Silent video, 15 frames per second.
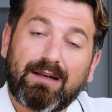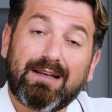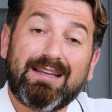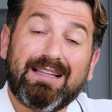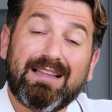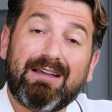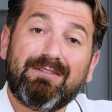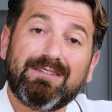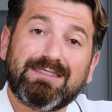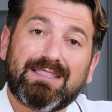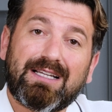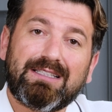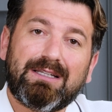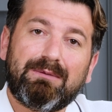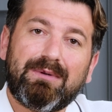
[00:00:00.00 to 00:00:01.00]
and 11
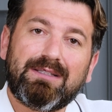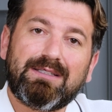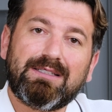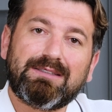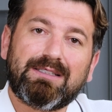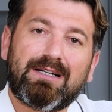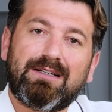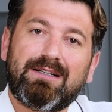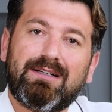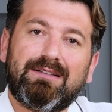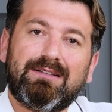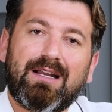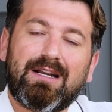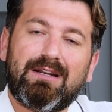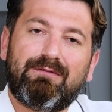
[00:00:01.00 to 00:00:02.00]
centimeters are
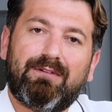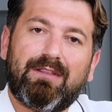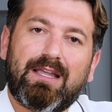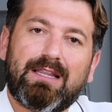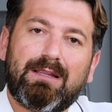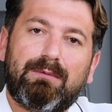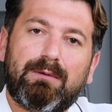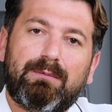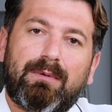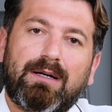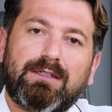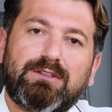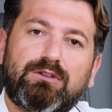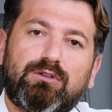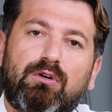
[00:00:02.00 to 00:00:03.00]
non-inflatable
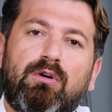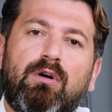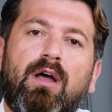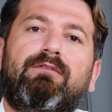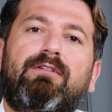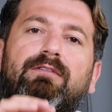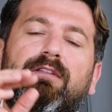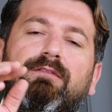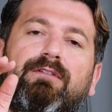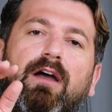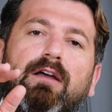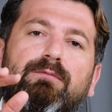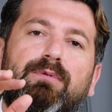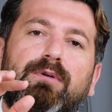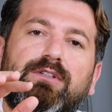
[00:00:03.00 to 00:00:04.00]
parts. So
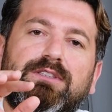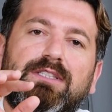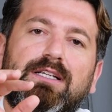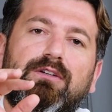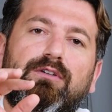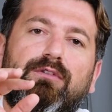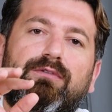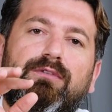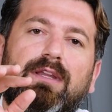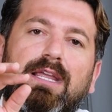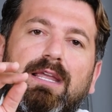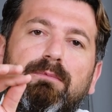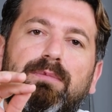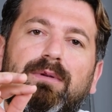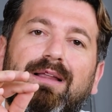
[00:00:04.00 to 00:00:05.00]
55% of
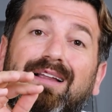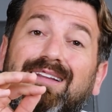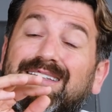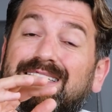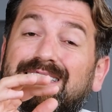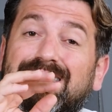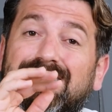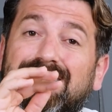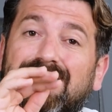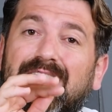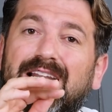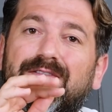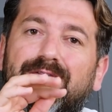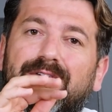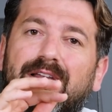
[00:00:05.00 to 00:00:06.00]
the implant is
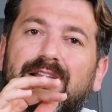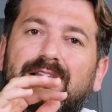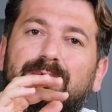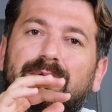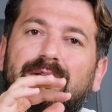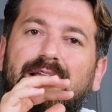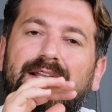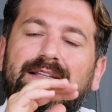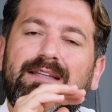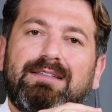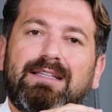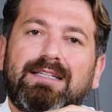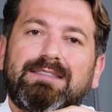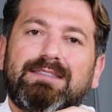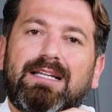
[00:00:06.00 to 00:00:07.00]
non-inflatable and
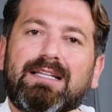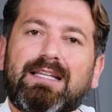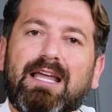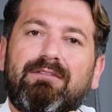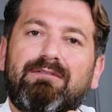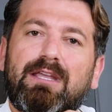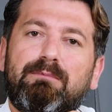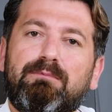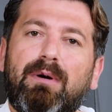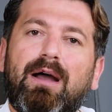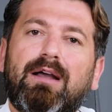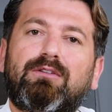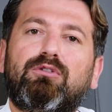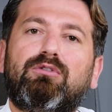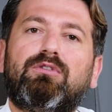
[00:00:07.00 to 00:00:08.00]
does not have
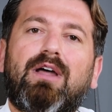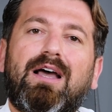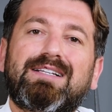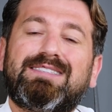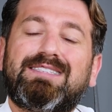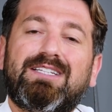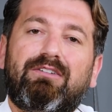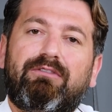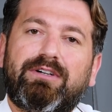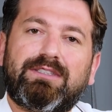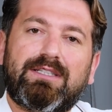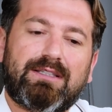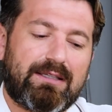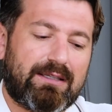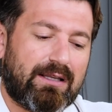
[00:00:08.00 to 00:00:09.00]
impact on axial
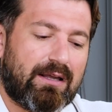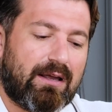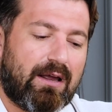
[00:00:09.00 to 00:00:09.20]
rigidity.